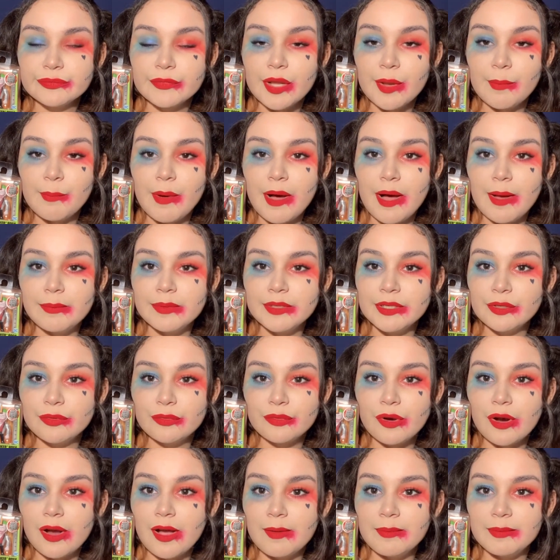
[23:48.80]
Marvin and
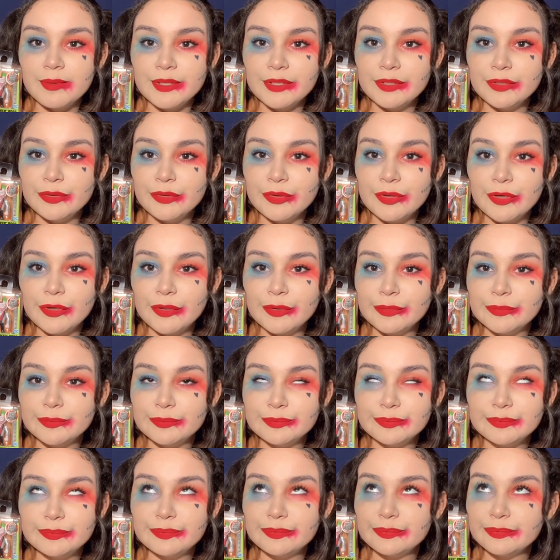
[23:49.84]
Robin, you know
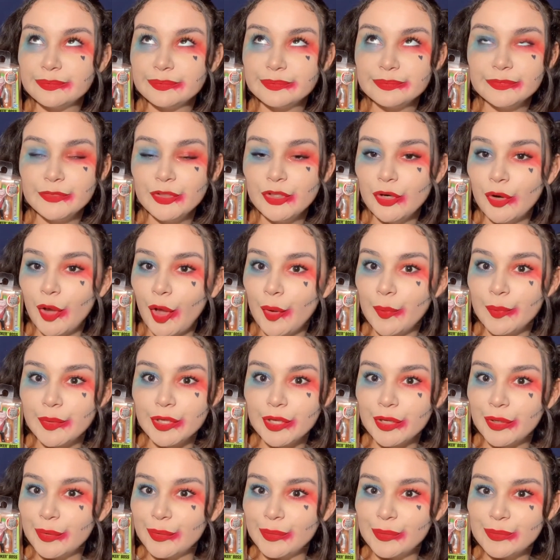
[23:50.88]
how it
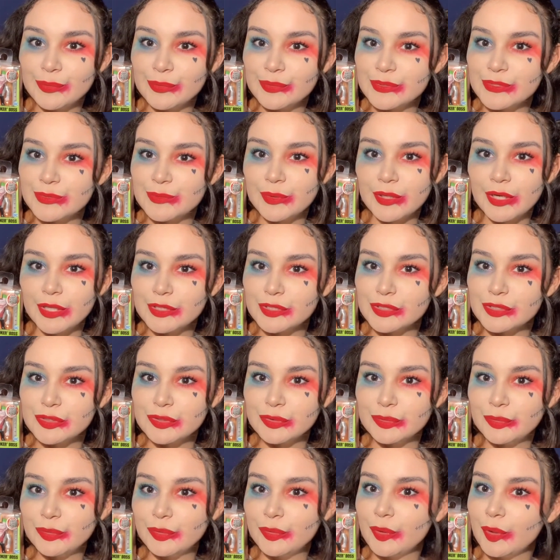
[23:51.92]
goes with us
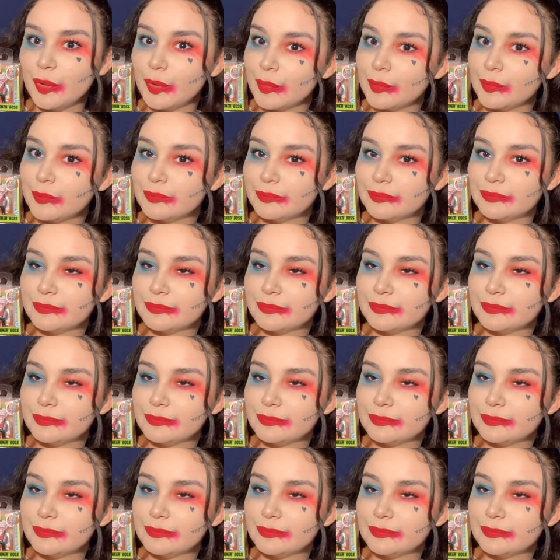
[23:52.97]
too, you know.